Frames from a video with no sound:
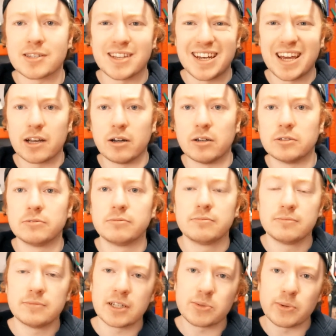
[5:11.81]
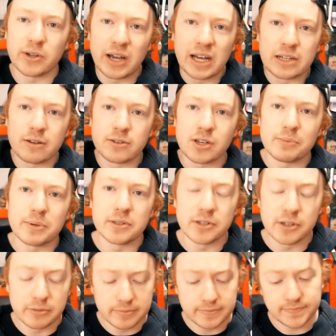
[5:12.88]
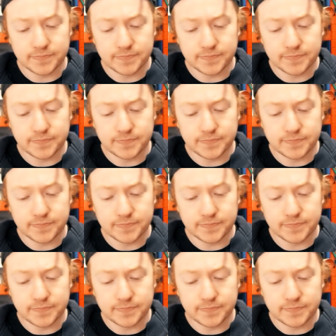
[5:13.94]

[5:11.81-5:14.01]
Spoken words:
the neck hole. That's where your hand goes up into.